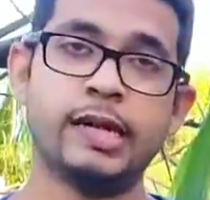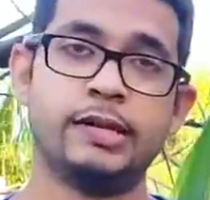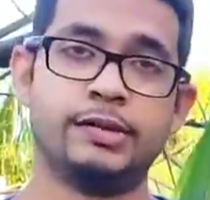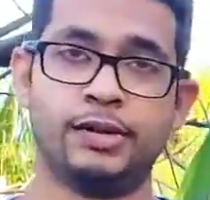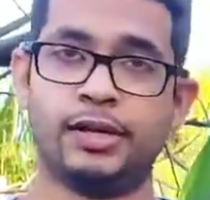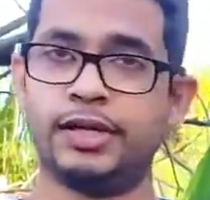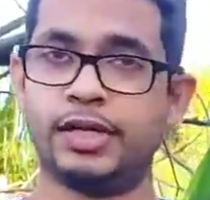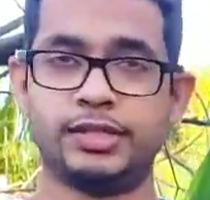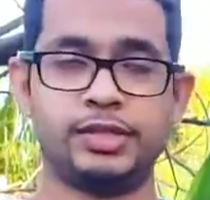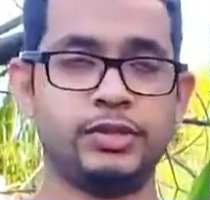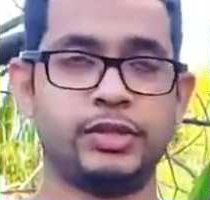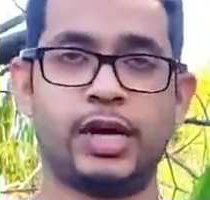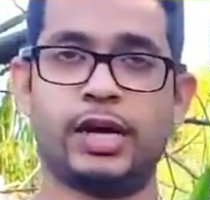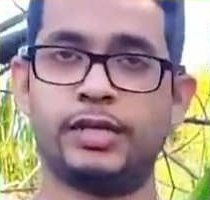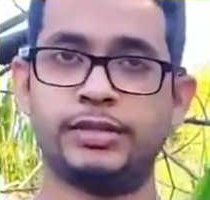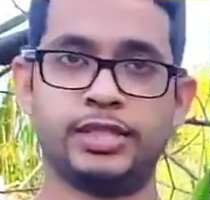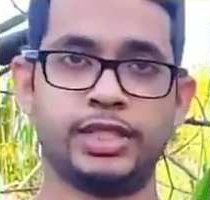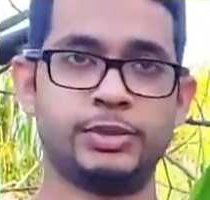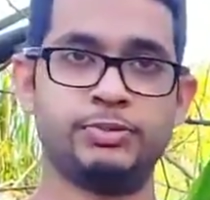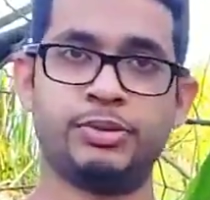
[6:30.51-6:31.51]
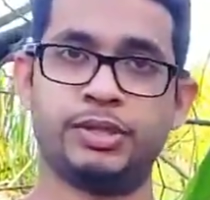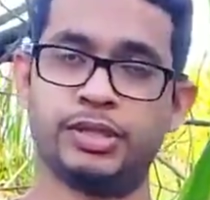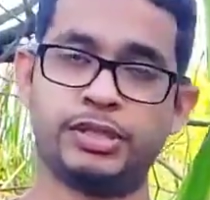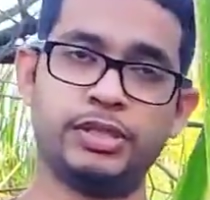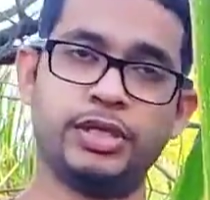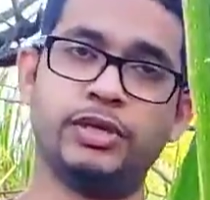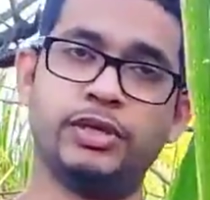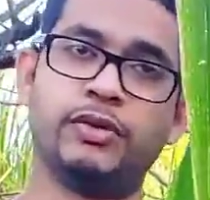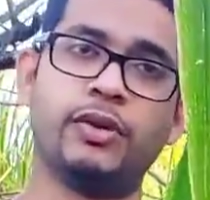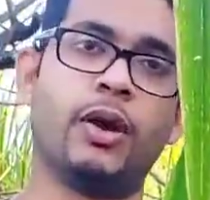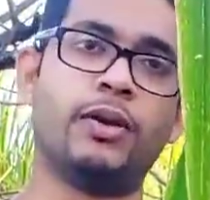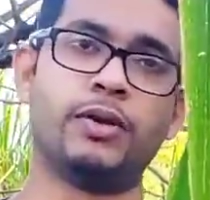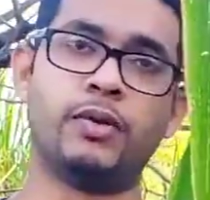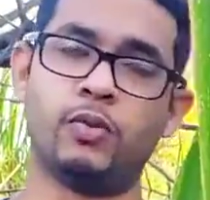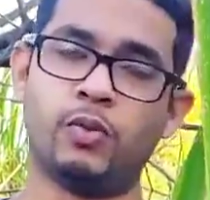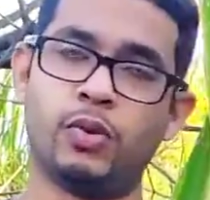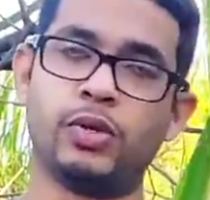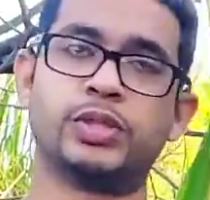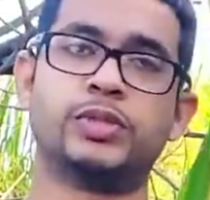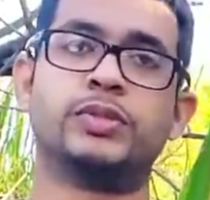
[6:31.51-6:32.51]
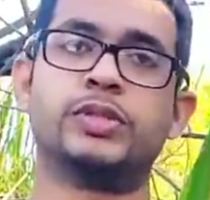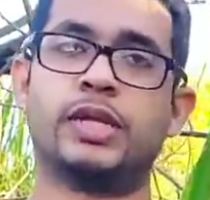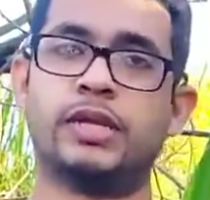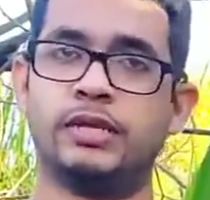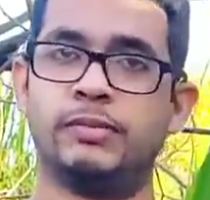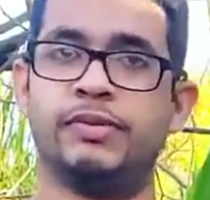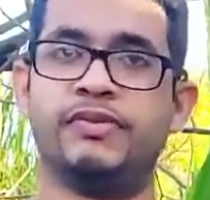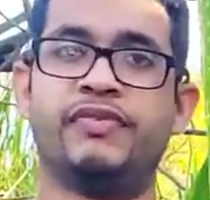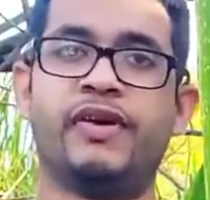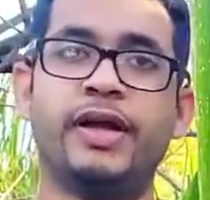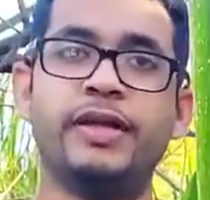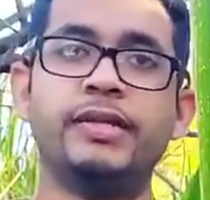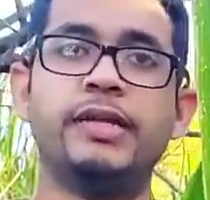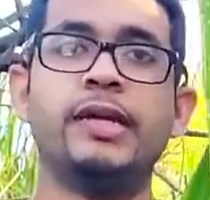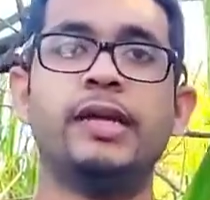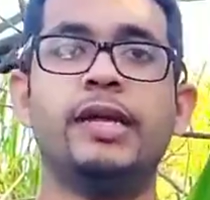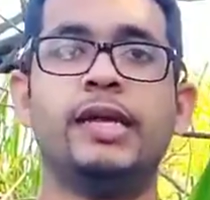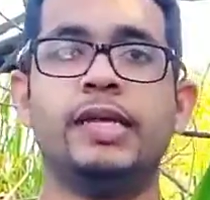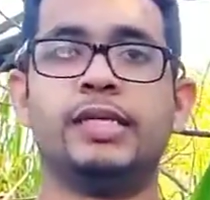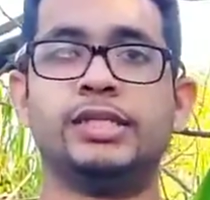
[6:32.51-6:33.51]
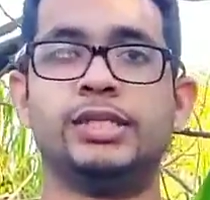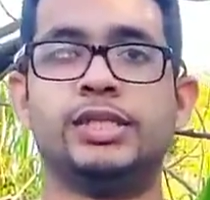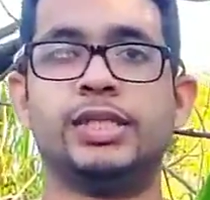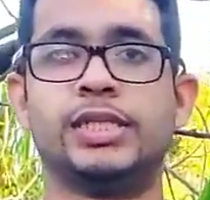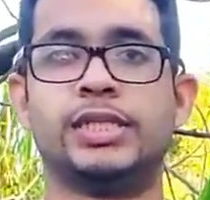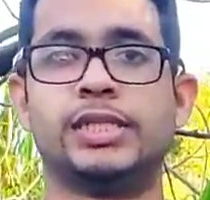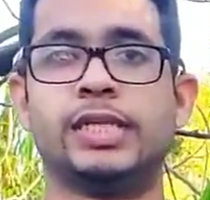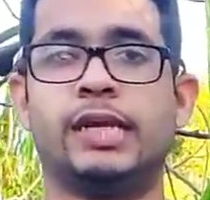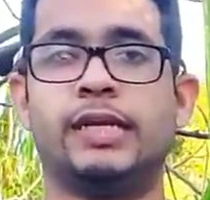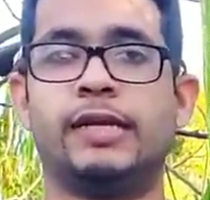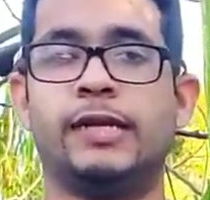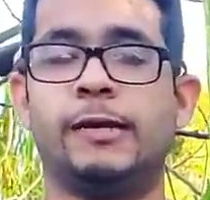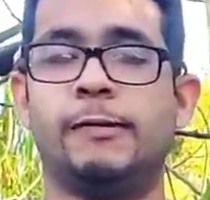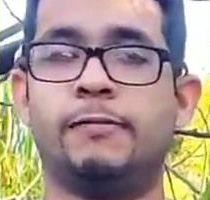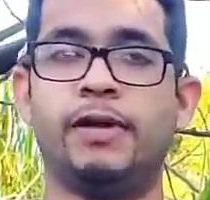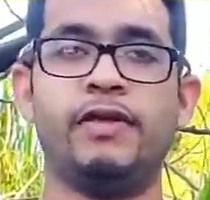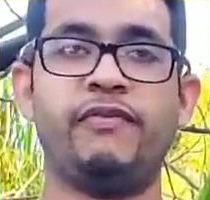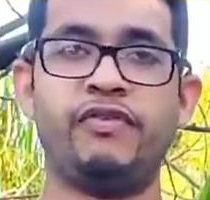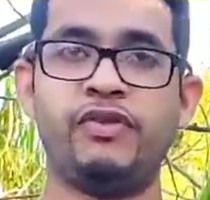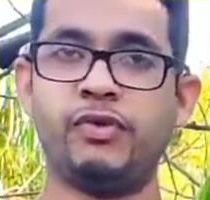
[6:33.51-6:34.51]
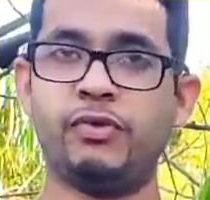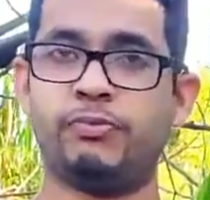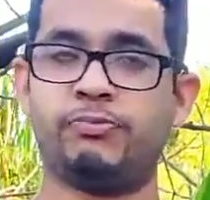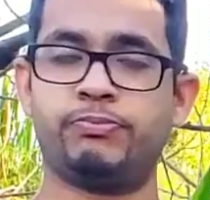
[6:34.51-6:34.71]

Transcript: Not that you can't just put it in the ground and water it and it'll be fine. It's just that if you